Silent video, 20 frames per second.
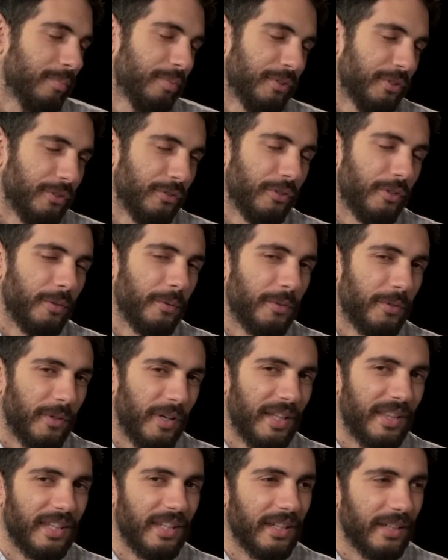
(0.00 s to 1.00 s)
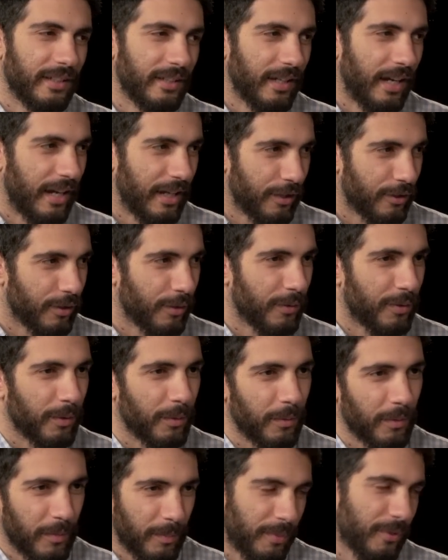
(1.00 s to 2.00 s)
completely agree with you. Yeah. I think I agree with
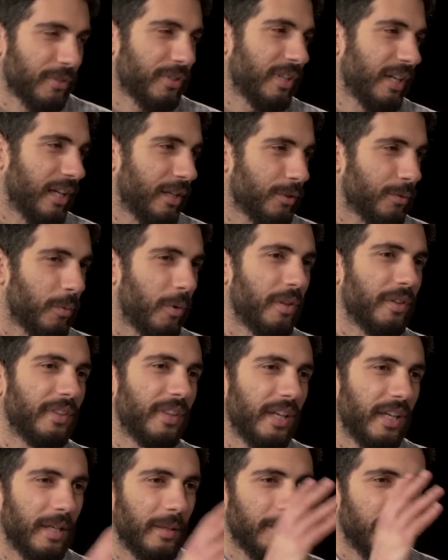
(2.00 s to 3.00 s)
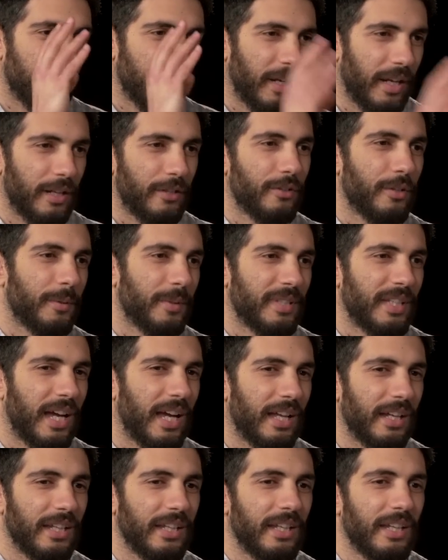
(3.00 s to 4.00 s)
you. The personnel is one thing, yeah. but I agree with
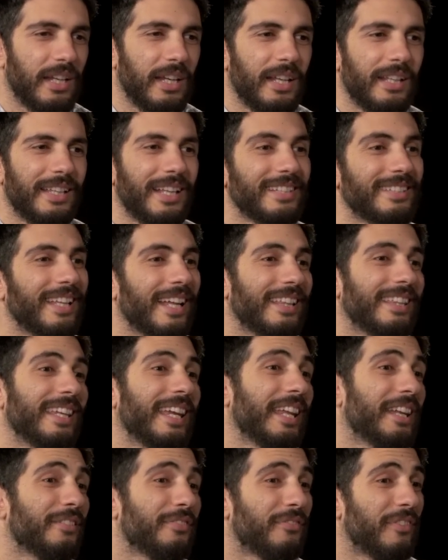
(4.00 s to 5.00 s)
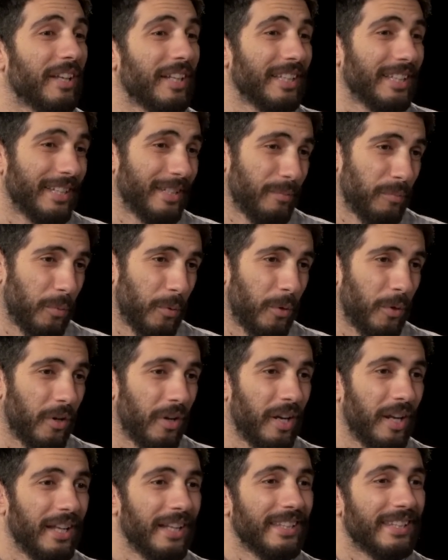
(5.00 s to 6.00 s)
Donnie. That's not the NFL
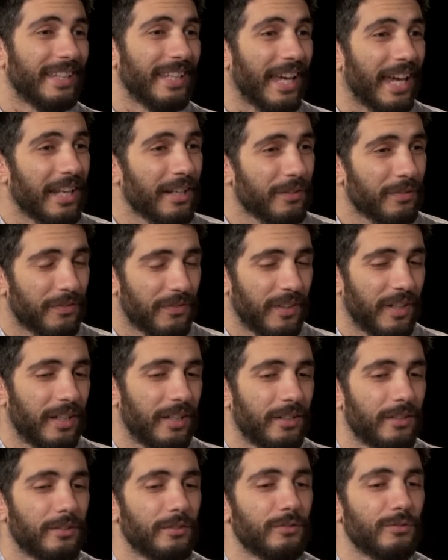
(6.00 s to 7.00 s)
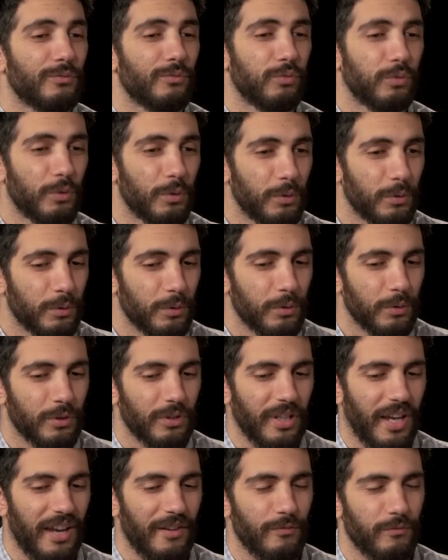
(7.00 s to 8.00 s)
anymore. No. The NFL
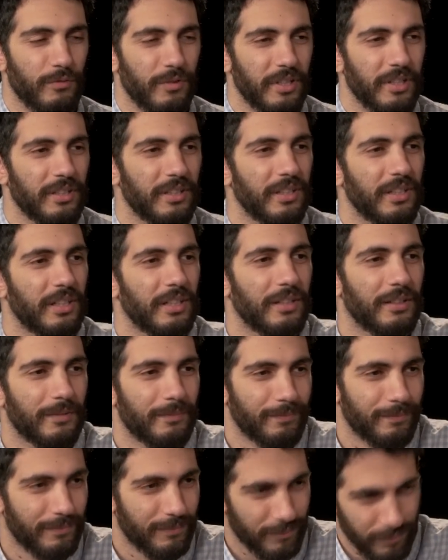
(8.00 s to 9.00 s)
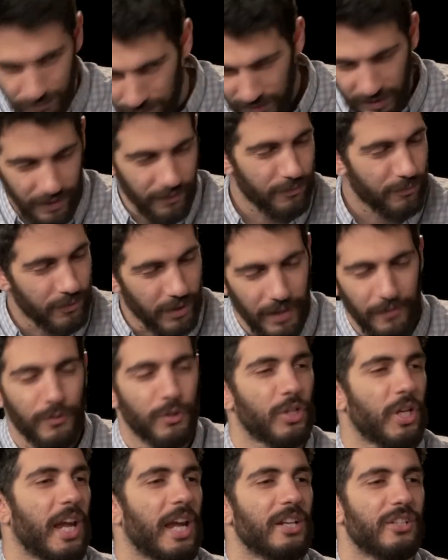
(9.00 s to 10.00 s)
rules have really they've they've
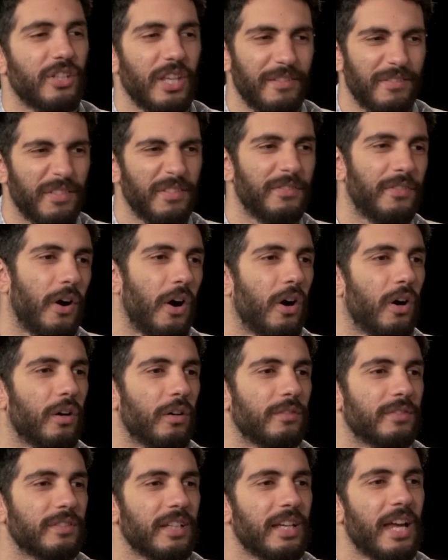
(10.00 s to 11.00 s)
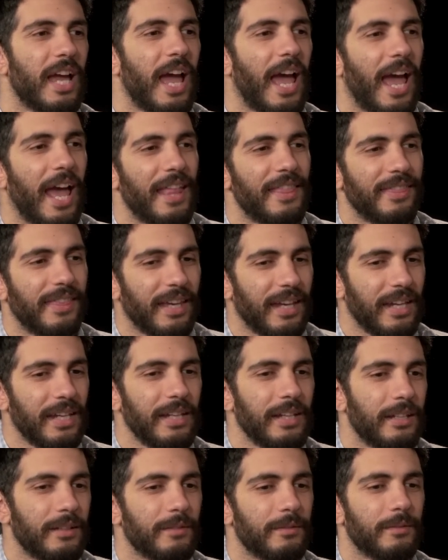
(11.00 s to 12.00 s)
changed. They've evolved, and
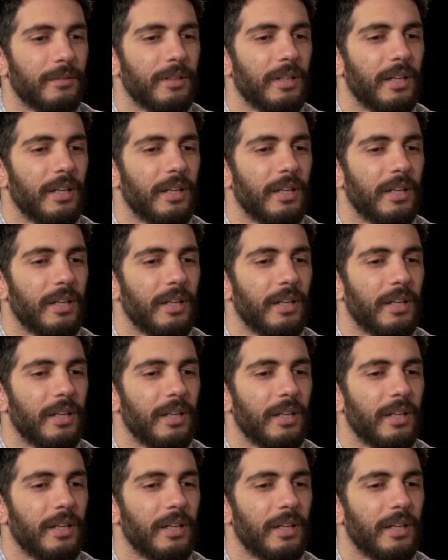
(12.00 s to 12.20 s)
they